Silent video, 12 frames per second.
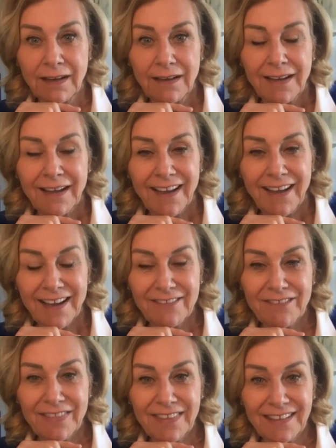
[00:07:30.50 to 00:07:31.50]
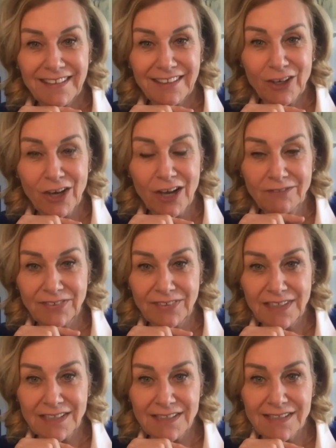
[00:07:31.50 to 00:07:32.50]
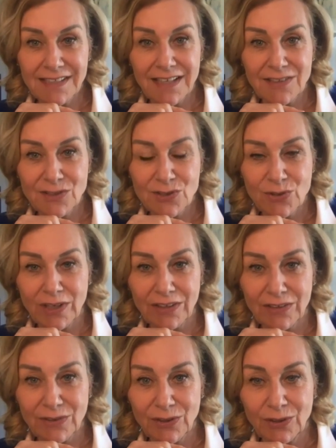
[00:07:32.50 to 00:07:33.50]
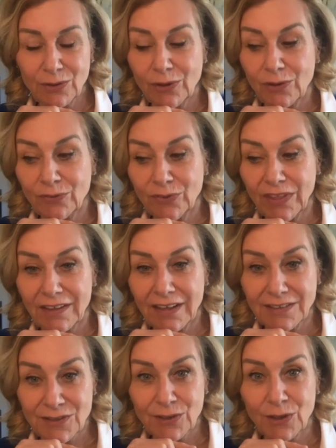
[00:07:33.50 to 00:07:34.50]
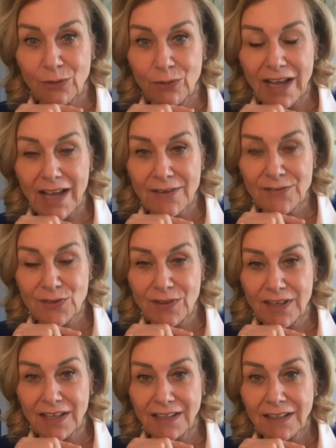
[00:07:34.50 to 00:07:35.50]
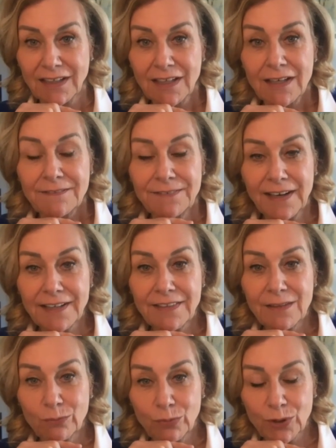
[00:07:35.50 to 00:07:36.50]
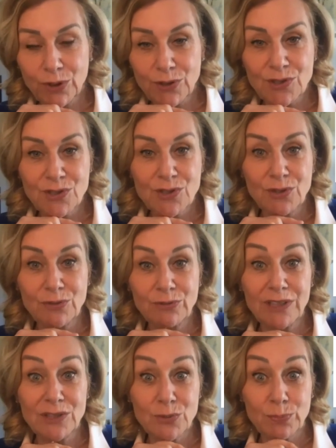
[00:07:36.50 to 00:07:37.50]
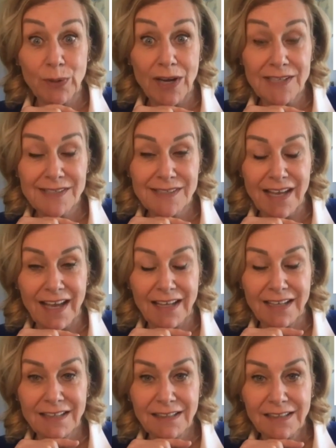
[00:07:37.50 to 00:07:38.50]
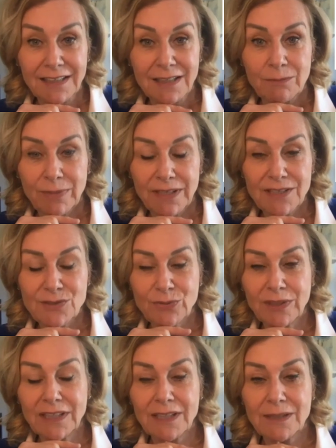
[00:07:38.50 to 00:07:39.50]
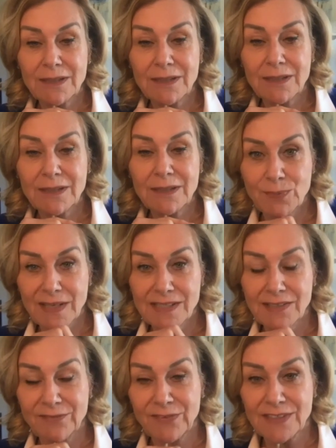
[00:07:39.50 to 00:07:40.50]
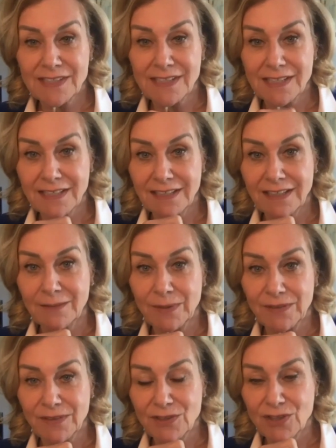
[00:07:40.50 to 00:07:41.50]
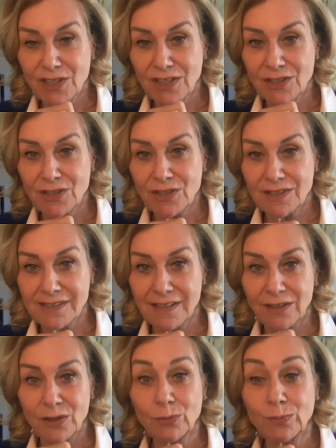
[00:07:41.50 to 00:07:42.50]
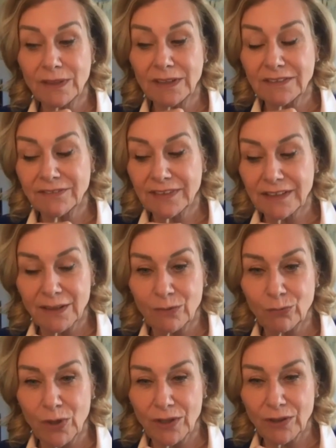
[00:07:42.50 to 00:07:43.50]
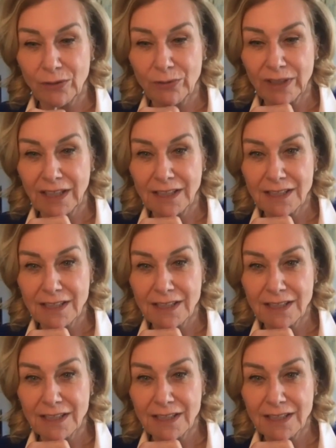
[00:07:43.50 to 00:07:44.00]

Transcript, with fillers: have the confidence and strength to go over the, to go after that find the words to express that but it's really about specificity about the changes that you believe in and want to create